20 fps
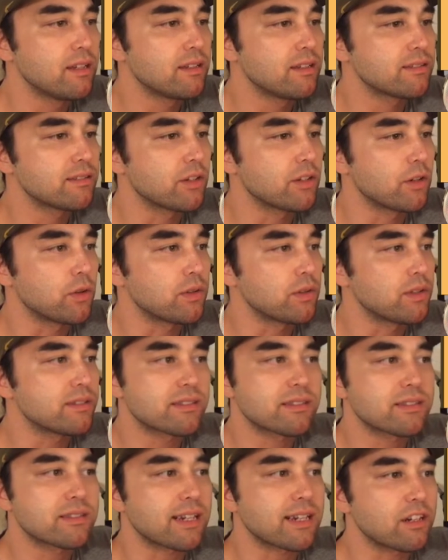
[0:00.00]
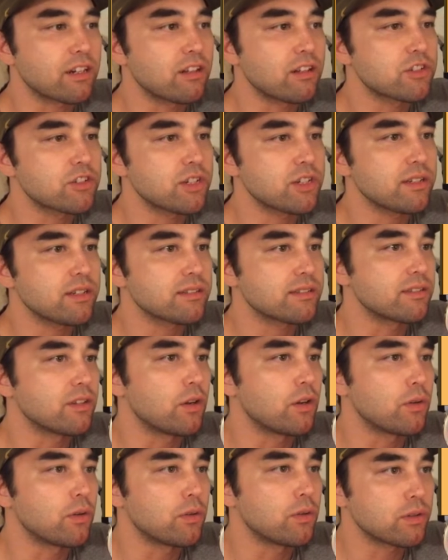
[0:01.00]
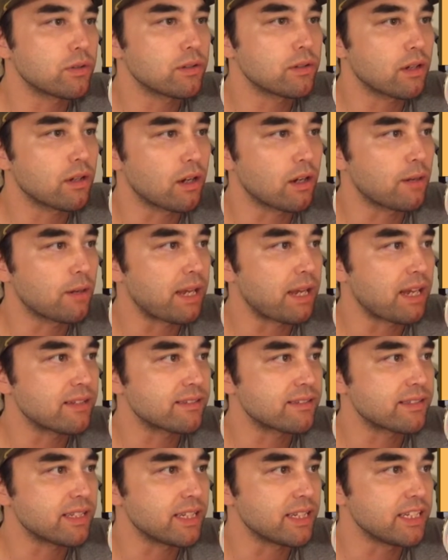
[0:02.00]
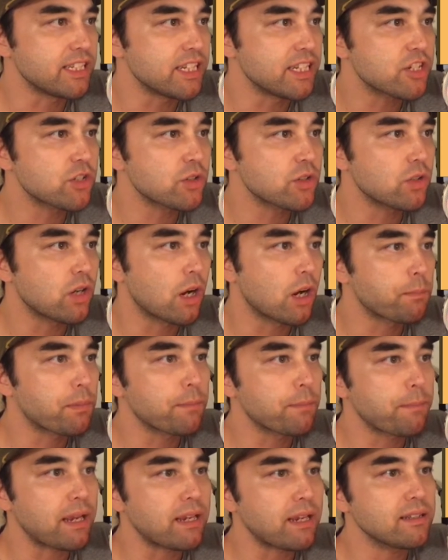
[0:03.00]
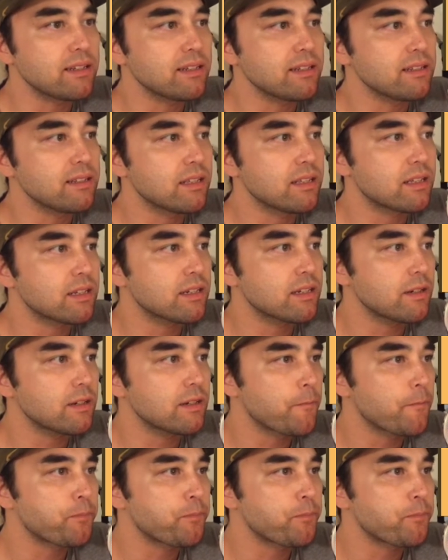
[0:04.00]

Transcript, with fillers: So this technology is known um, as the initial Upper Paleolithic,